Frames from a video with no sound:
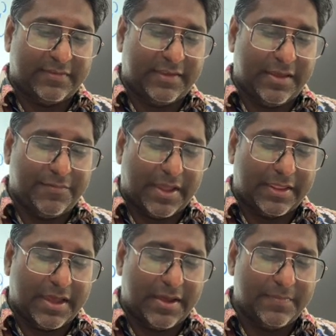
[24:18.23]
see
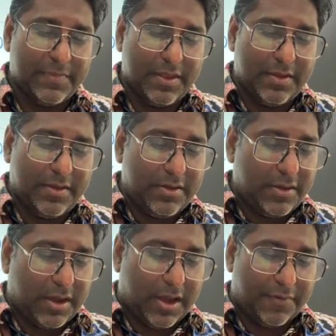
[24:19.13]
whether
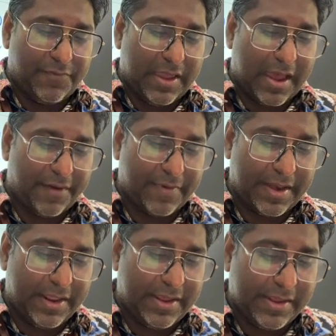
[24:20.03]
we have
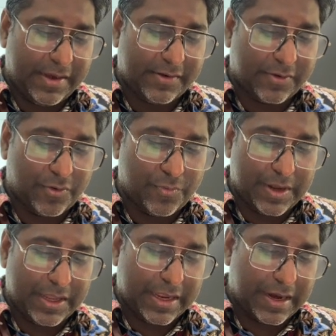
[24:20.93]
any hint over
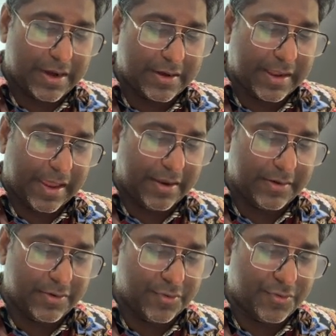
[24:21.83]
here. Okay,
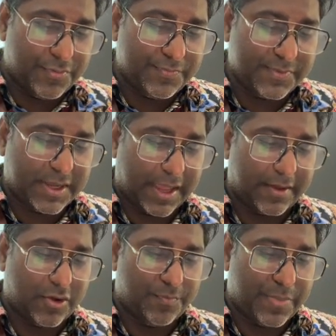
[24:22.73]
no.
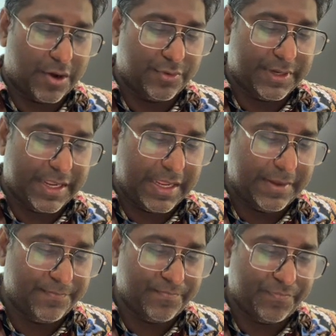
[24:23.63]
Okay, compound
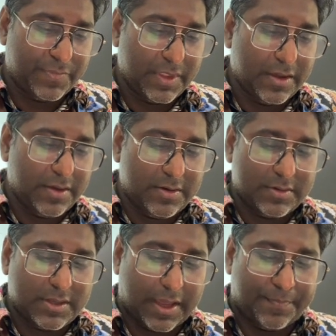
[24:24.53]
D.
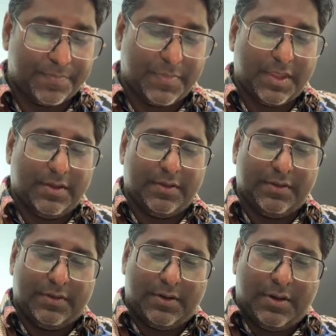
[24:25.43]
Okay,
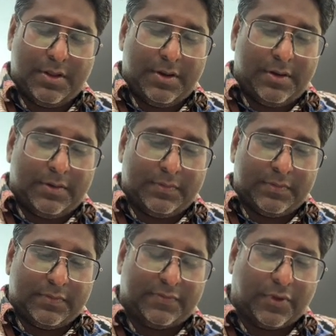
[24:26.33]

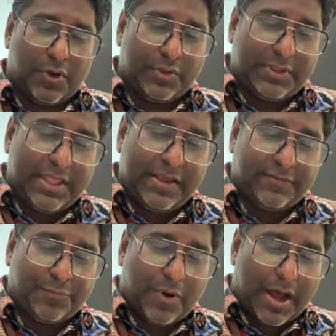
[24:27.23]
so
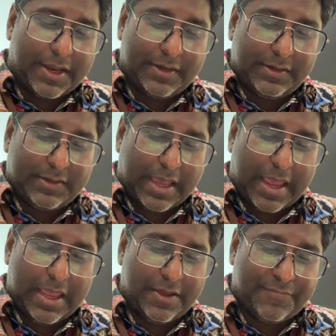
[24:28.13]
this one,
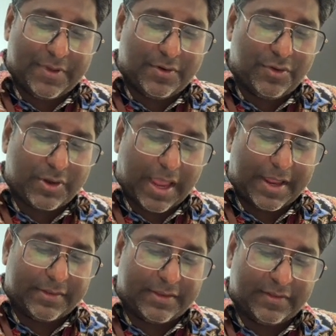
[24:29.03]
okay, if you look
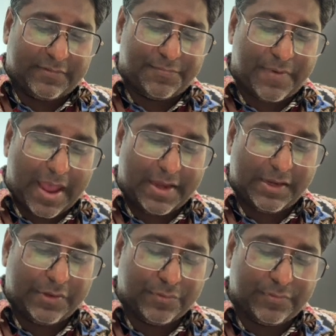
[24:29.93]
at these
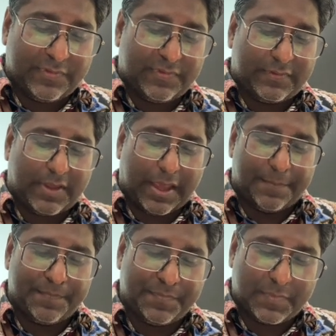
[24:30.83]
values,
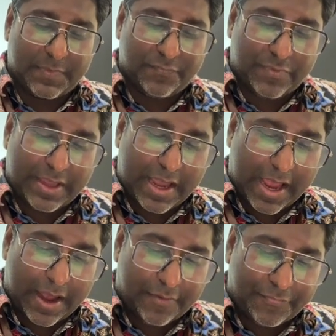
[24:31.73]
okay, we
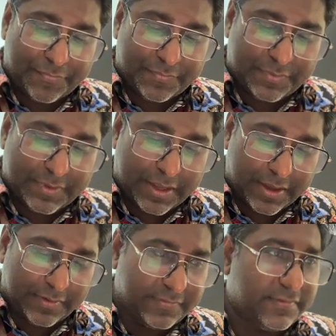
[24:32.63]
have
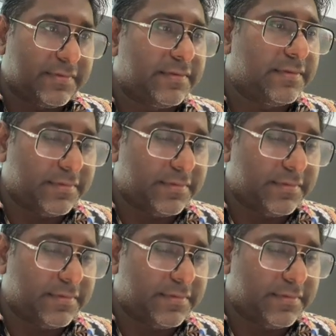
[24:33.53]
this.